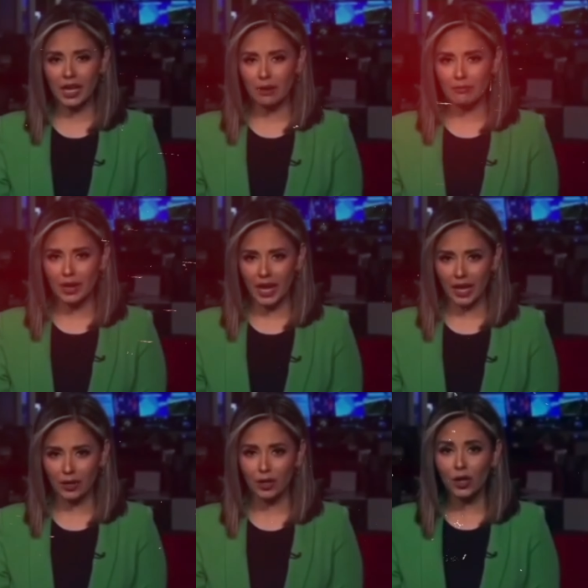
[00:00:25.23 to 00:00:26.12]
a man
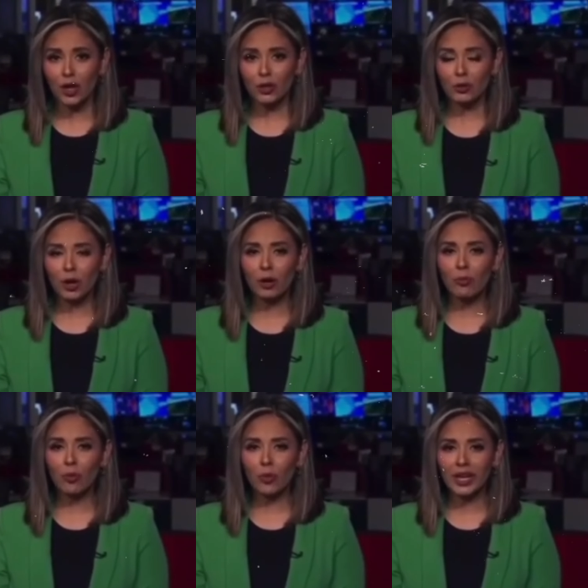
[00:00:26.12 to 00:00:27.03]
threw a
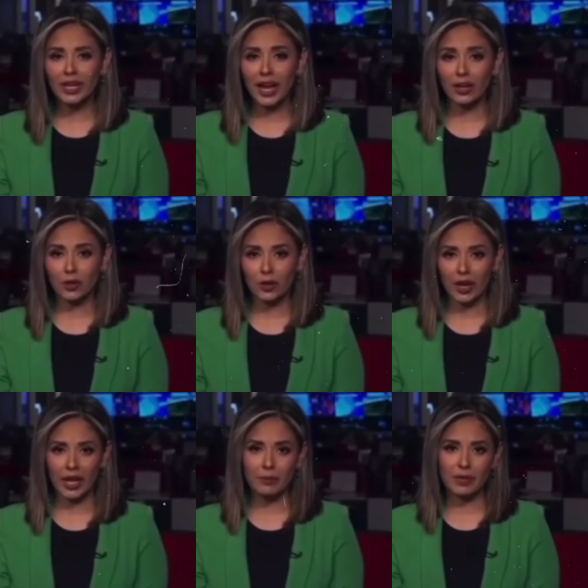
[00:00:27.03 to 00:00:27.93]
brick at her
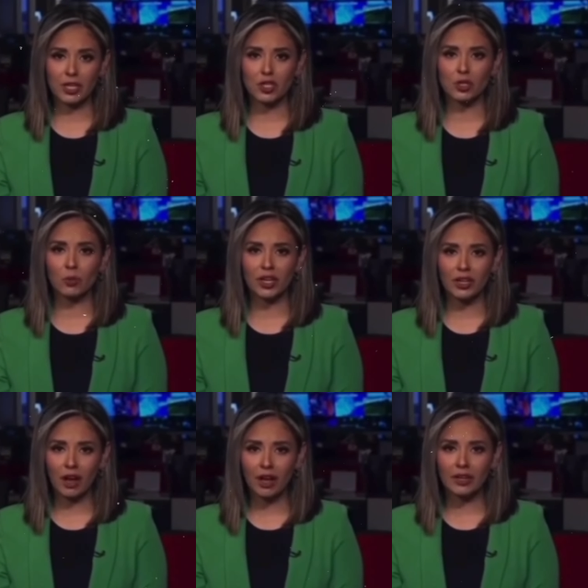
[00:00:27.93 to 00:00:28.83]
head because she would
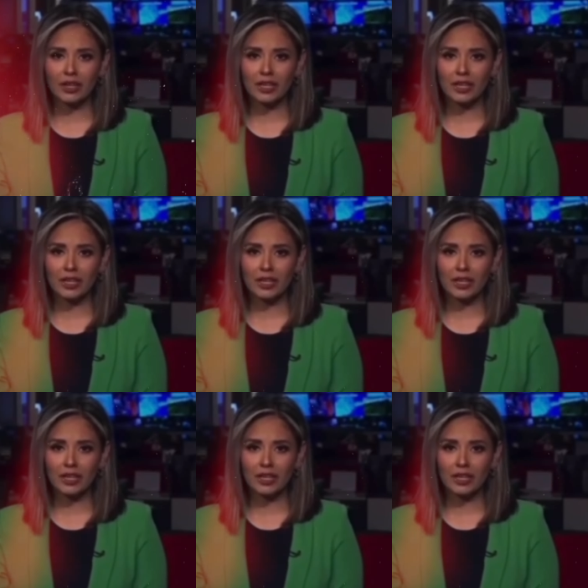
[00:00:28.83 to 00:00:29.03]
not